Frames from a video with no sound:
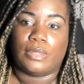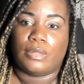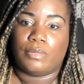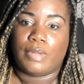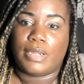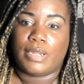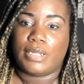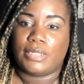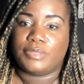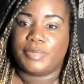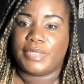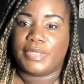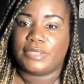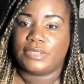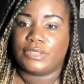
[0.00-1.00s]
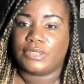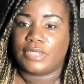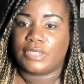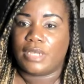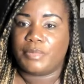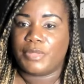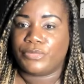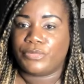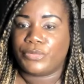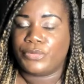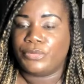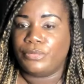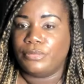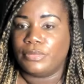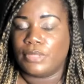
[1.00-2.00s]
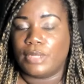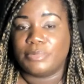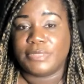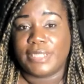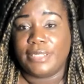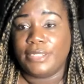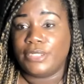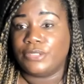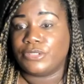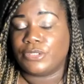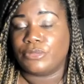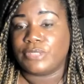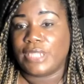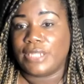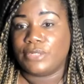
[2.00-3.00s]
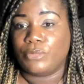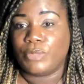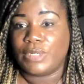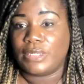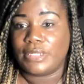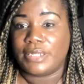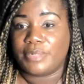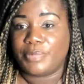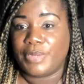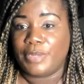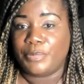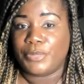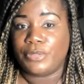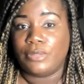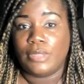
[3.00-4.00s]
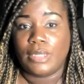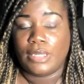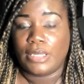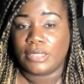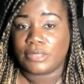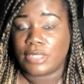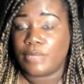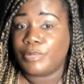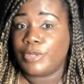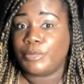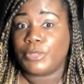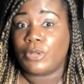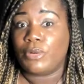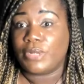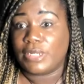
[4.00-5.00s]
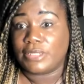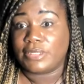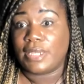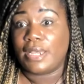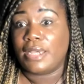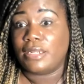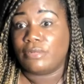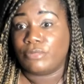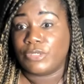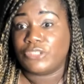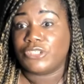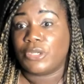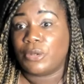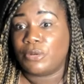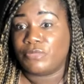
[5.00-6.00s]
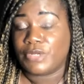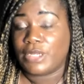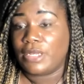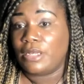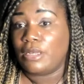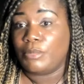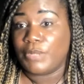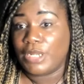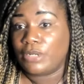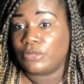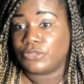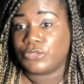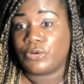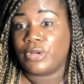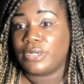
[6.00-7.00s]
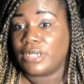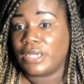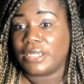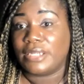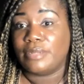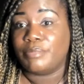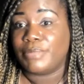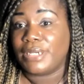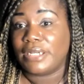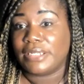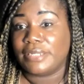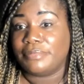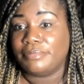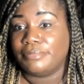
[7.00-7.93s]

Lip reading: Why are these messages coming through? I'm telling you, it's going to take the will of the people. And some people going to get tired of we shall overcome. And they're going to start knucking and bucking.